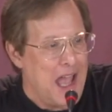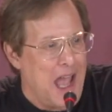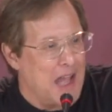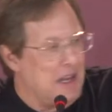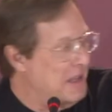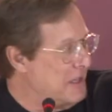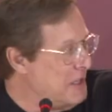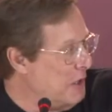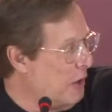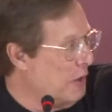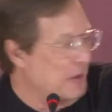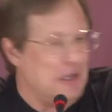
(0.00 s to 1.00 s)
And, you
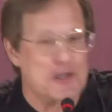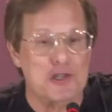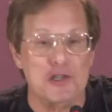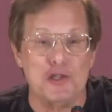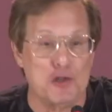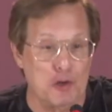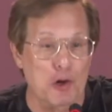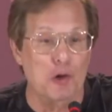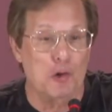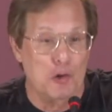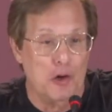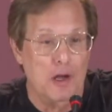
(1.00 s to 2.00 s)
know, this is
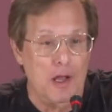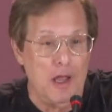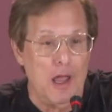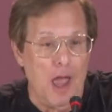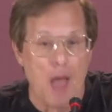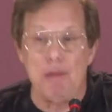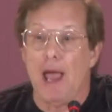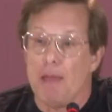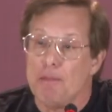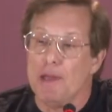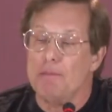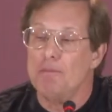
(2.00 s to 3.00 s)
true. I mean,
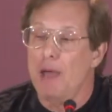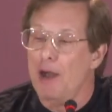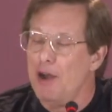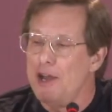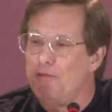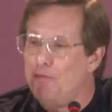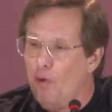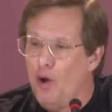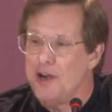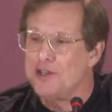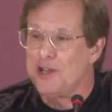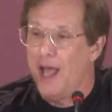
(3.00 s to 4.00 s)
I've been married
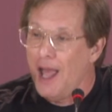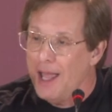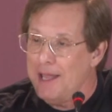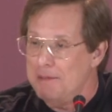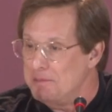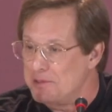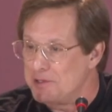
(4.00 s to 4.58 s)
4 times.